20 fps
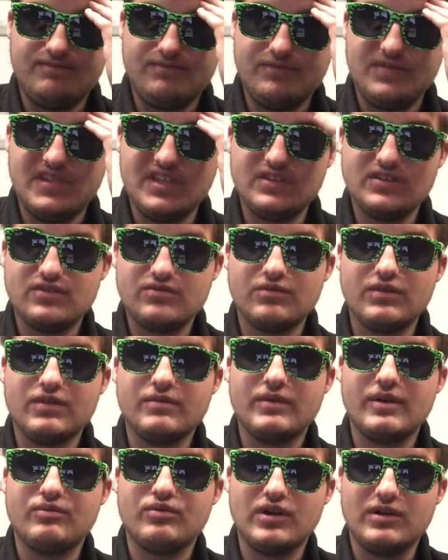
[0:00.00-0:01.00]
This is one of
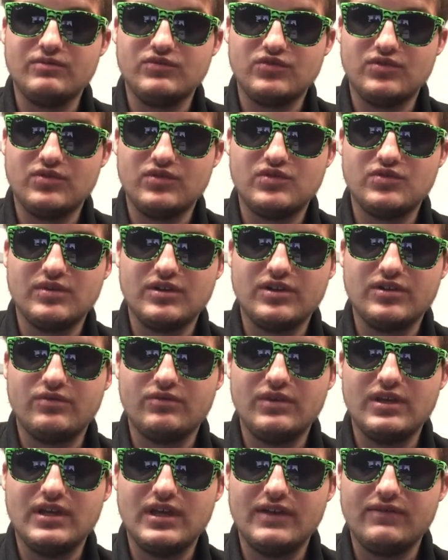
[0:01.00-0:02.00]
my problems with Twitter.
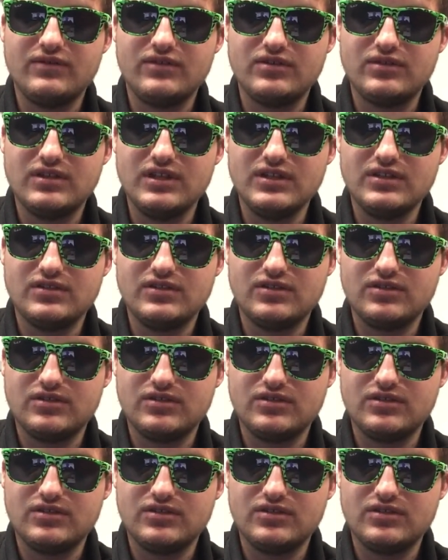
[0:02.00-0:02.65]
We have these